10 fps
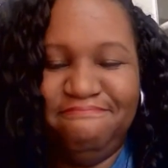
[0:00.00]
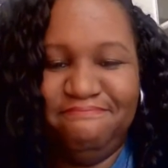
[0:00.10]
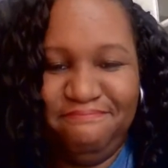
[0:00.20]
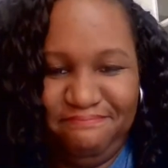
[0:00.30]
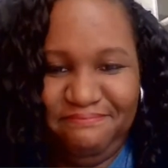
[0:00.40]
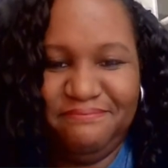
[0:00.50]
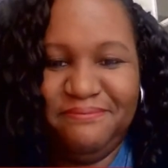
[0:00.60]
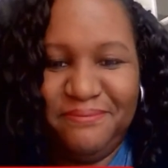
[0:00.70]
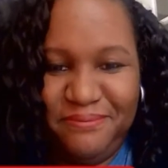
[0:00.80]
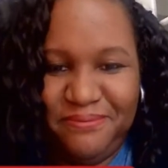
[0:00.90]

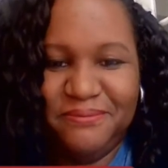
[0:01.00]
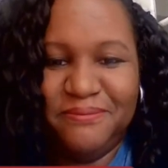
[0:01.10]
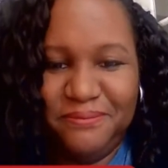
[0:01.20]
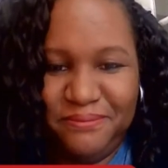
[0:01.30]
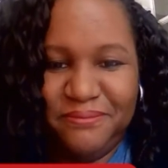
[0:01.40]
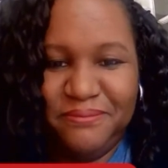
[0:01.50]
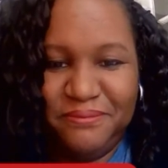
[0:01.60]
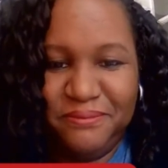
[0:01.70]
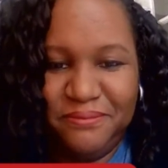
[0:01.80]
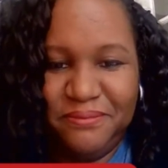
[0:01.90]

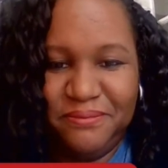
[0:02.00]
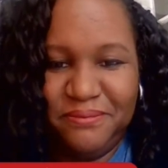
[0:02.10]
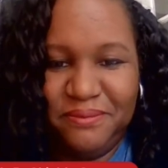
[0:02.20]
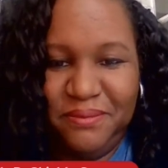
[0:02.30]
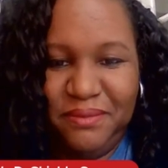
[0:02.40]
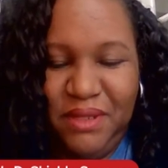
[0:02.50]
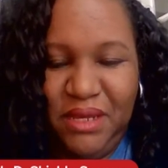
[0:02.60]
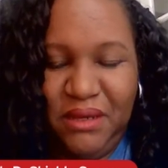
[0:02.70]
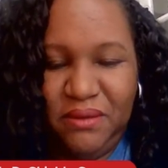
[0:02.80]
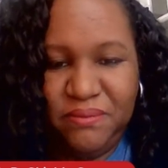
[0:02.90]

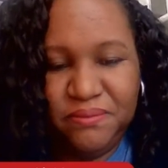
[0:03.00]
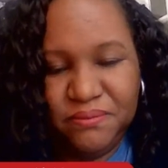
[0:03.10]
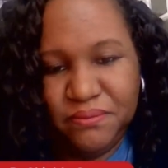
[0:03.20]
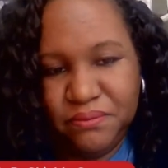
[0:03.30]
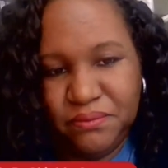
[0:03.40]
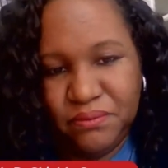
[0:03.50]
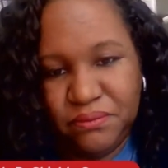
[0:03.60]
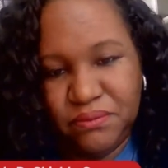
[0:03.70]
[no speech]